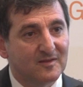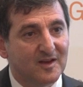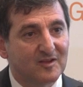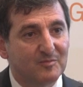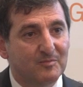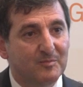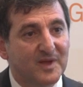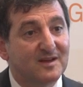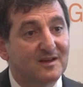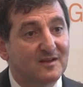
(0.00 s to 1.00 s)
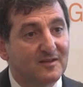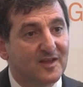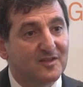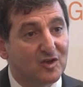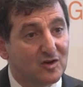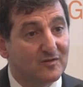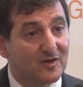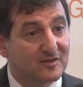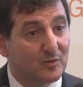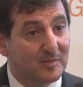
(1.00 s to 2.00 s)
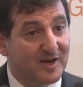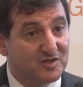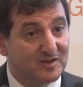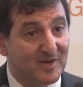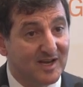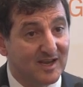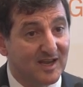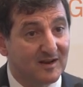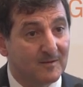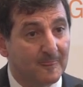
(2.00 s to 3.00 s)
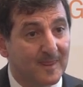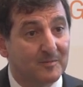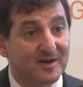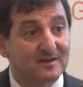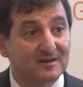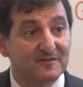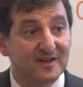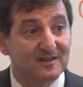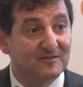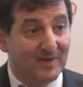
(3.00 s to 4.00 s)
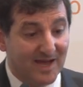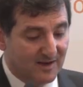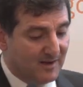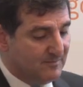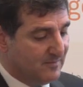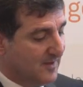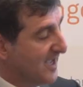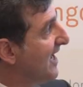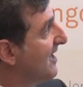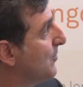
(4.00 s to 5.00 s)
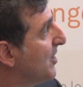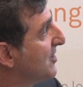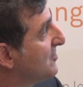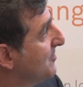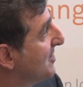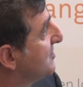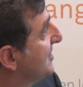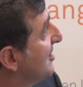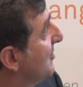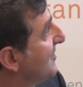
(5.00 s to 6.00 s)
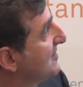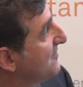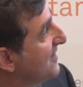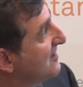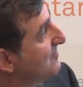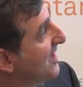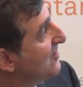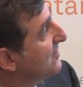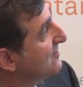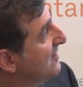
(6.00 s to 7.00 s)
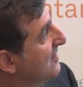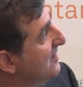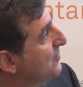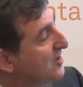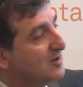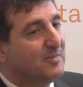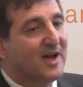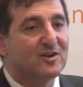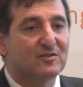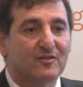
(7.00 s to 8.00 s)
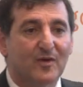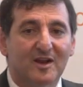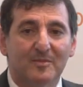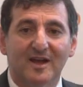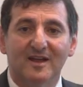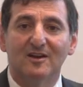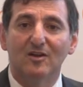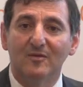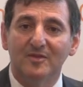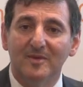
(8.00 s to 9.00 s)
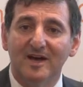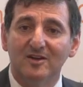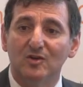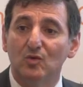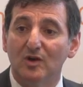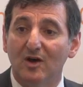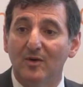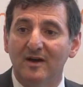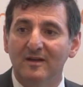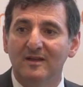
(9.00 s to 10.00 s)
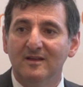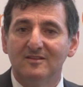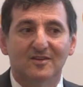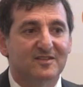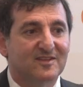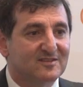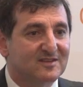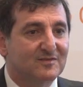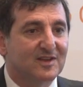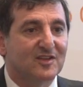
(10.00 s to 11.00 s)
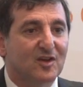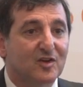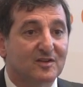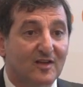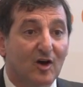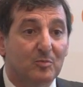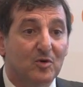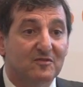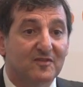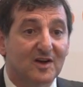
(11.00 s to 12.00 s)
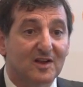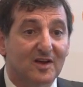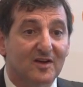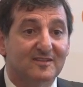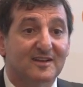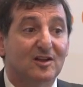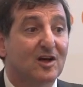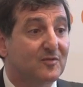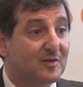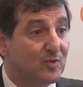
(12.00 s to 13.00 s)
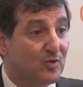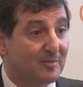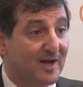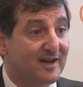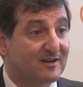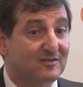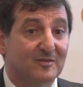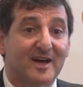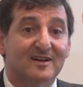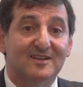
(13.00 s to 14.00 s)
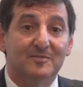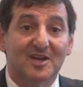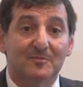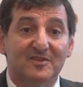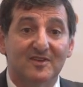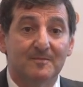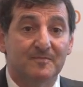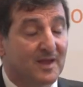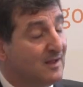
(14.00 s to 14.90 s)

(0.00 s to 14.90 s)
that is bigger than the universe that we're managing the money in, but in a defensive manner. And I won't go into too much detail, but the defensive manner is we've got a beta of around about in line with the market or lower. So the sensitivity of the earnings, the whole portfolio, is in line with the broader market. So the market's up 10%,